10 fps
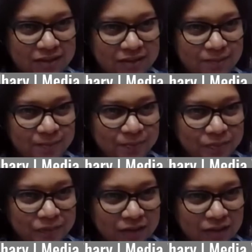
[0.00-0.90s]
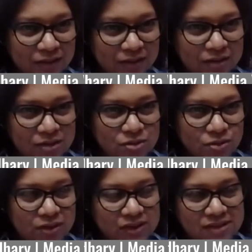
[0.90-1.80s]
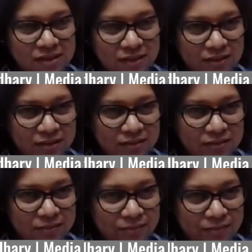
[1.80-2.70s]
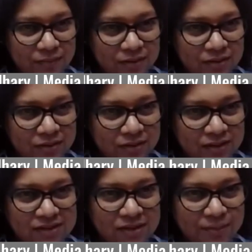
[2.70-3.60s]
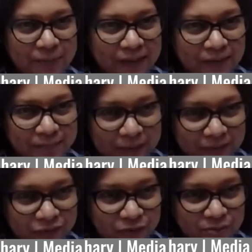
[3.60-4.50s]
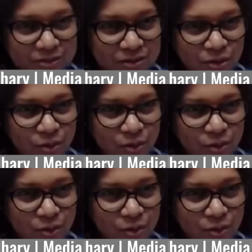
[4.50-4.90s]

And so these are the paid platforms.